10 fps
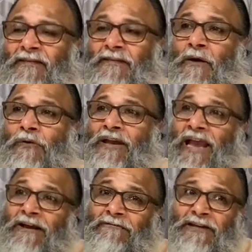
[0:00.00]
Now,
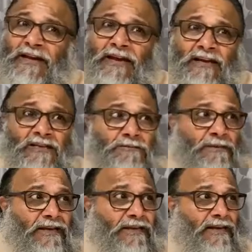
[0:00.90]
can we
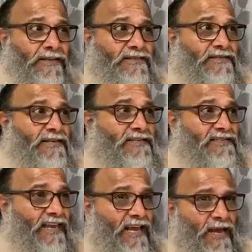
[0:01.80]
experience the
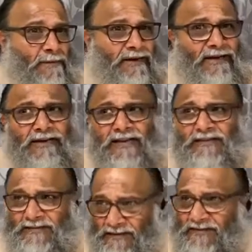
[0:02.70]
same
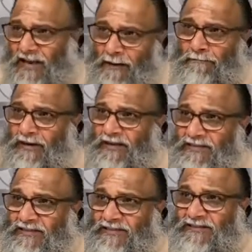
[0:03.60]
intense, same
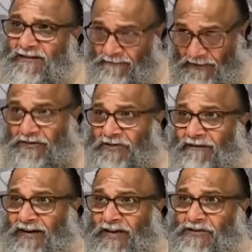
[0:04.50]
bliss, which is
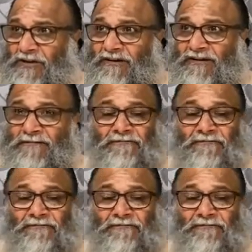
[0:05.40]
our nature,